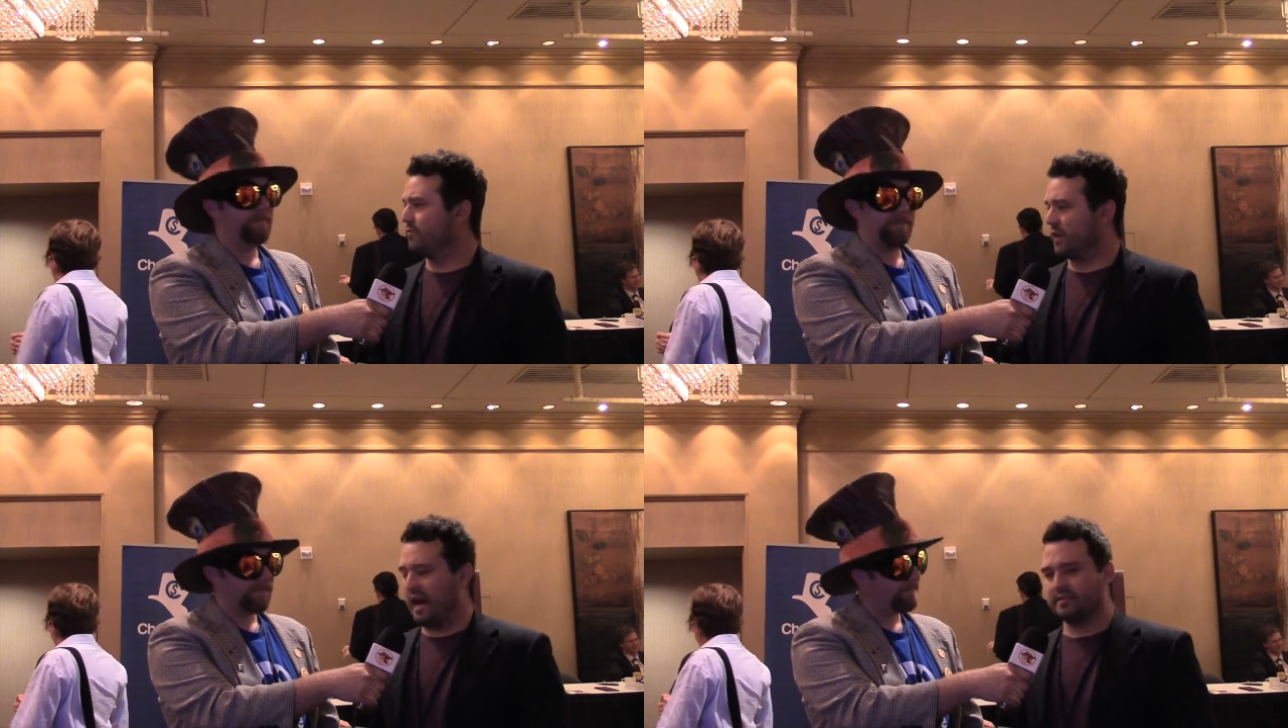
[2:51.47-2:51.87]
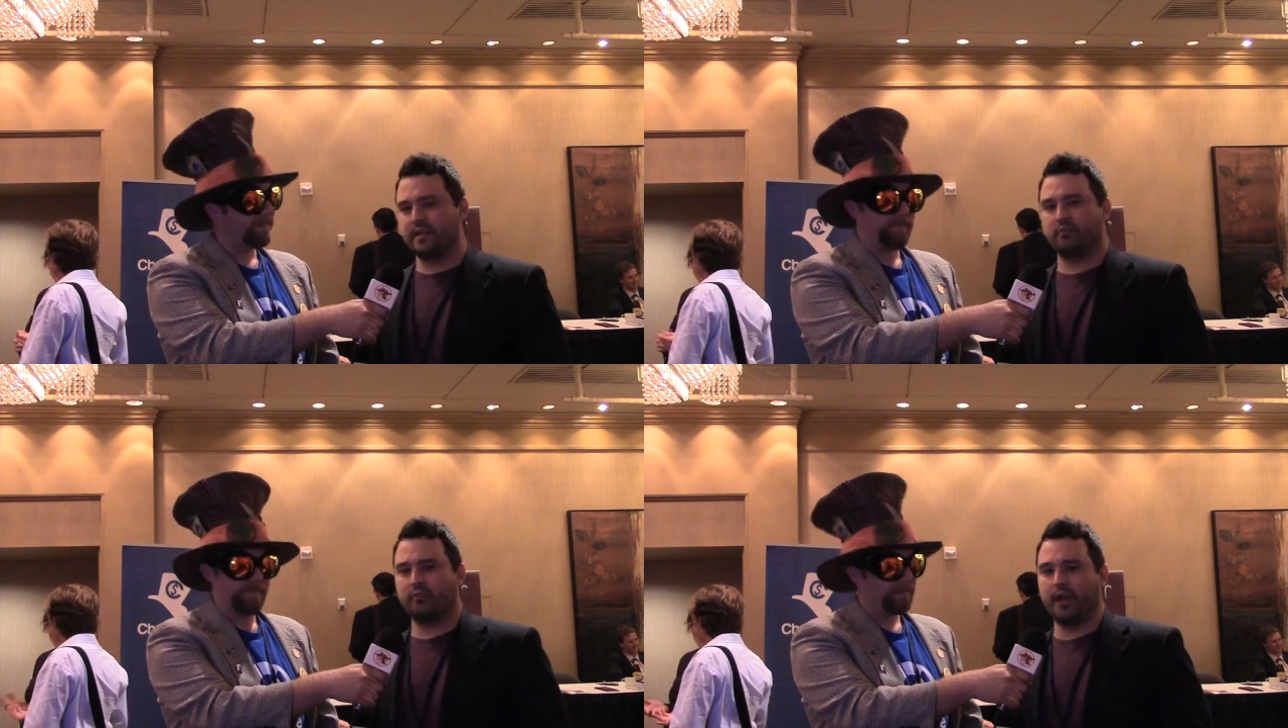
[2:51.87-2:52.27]
for
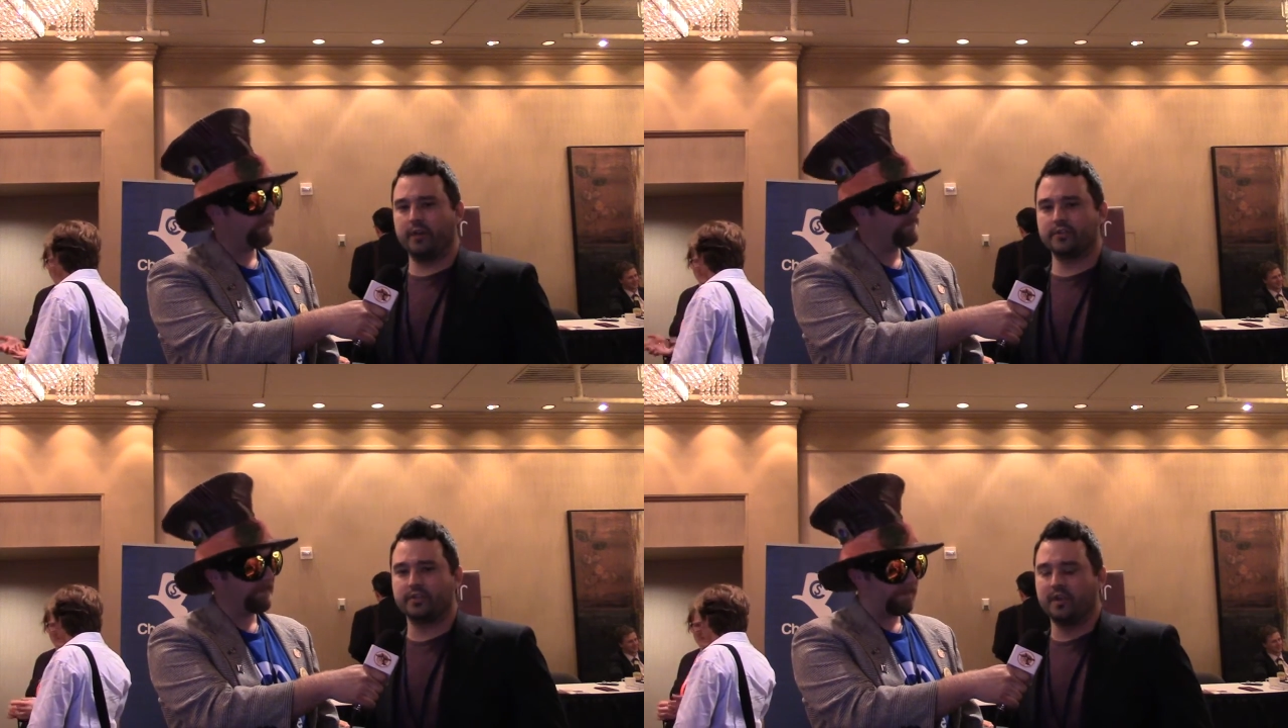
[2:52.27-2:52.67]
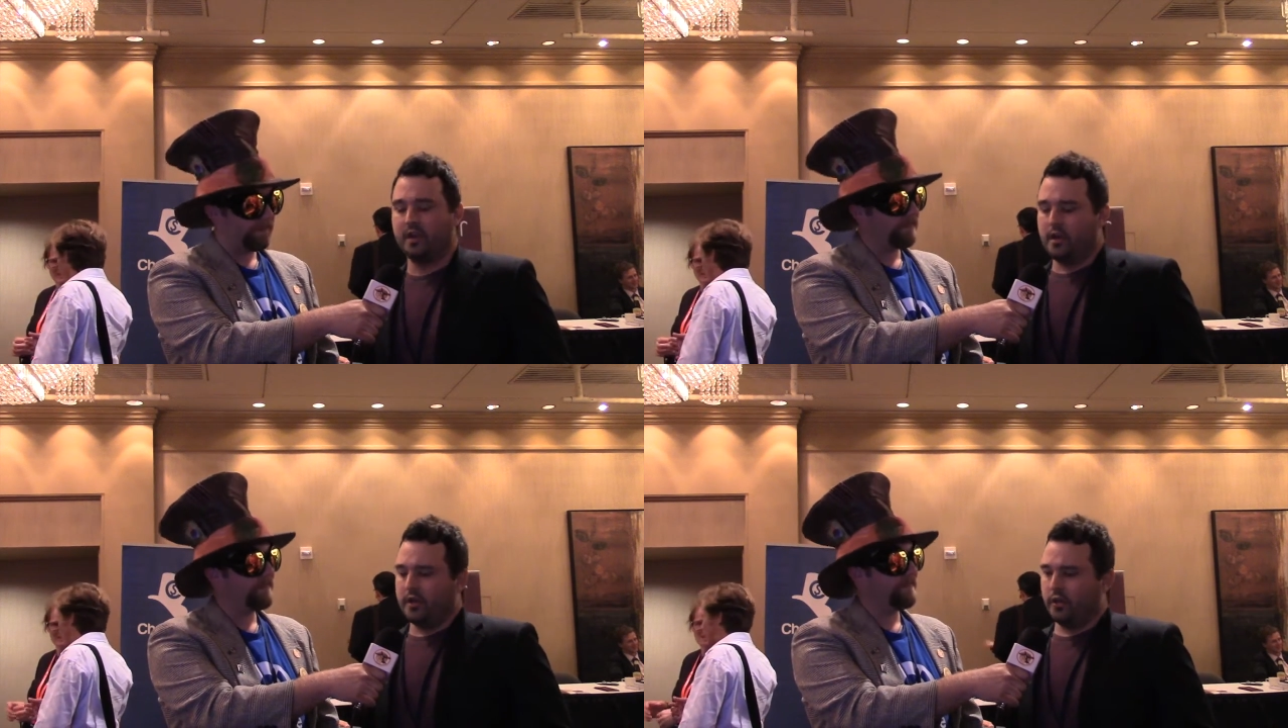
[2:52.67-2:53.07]
content creators.
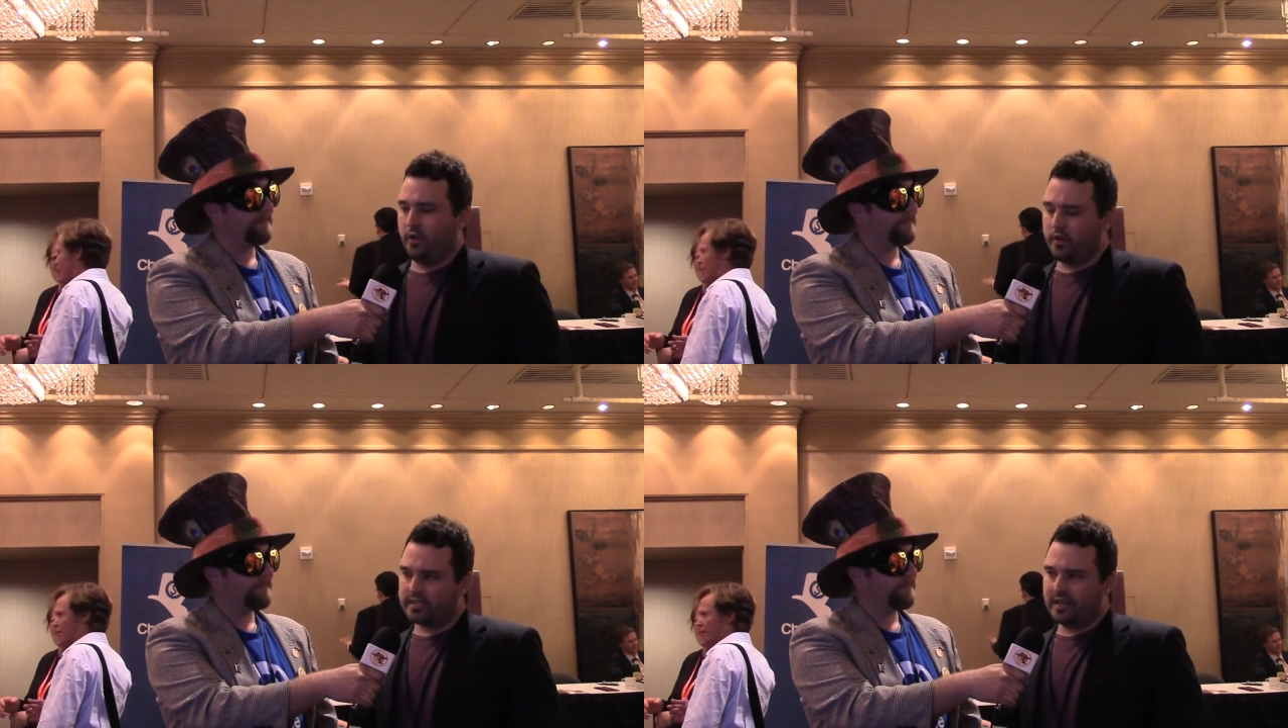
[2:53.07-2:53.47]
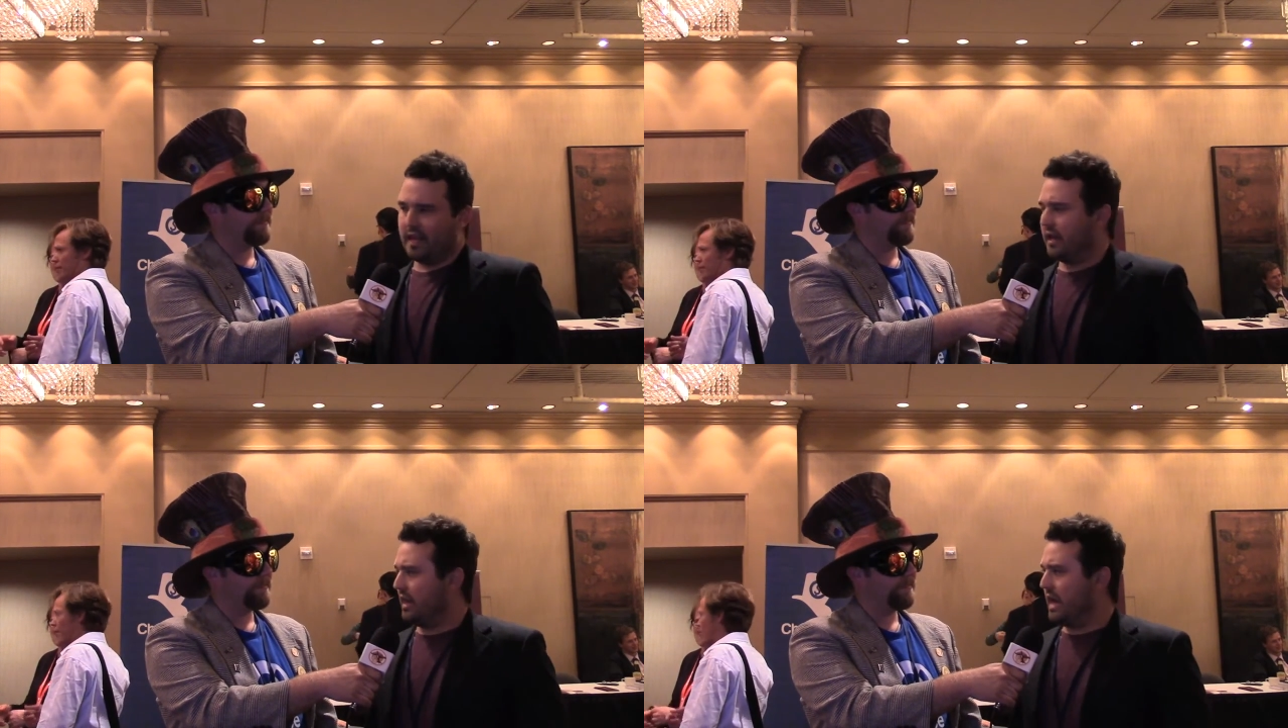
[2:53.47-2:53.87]
You'll notice that
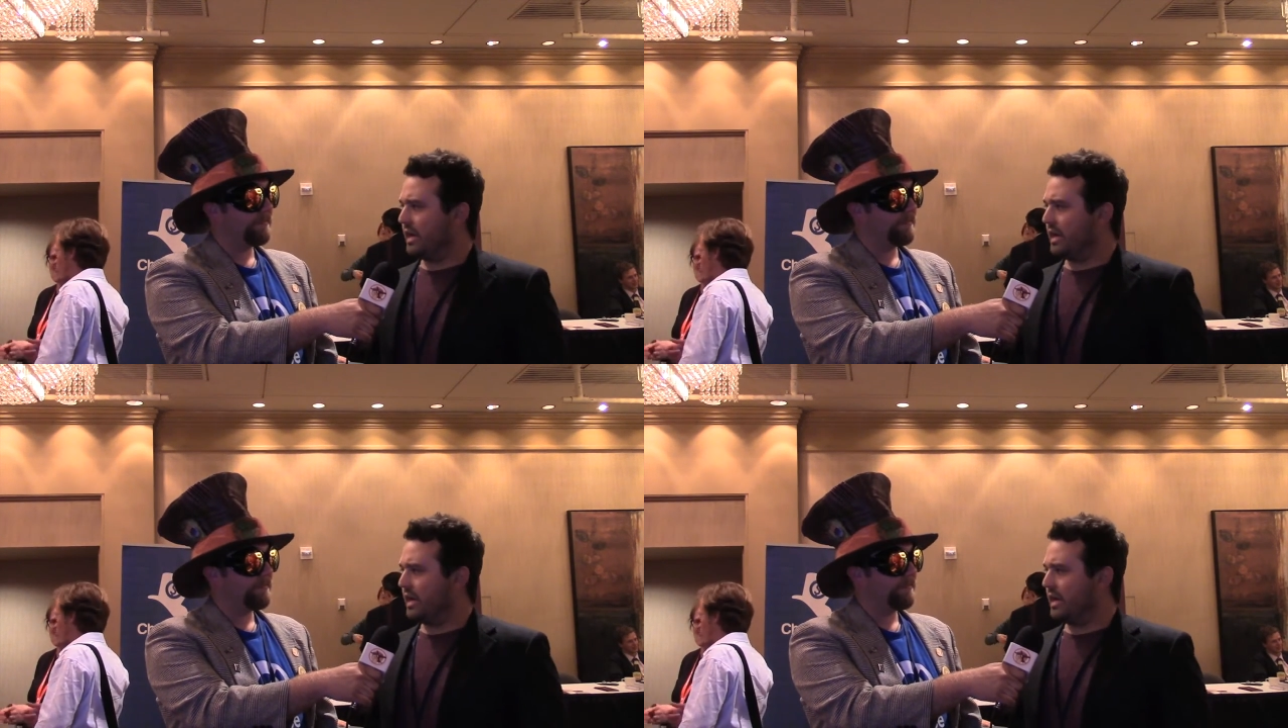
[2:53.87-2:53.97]
like a lot of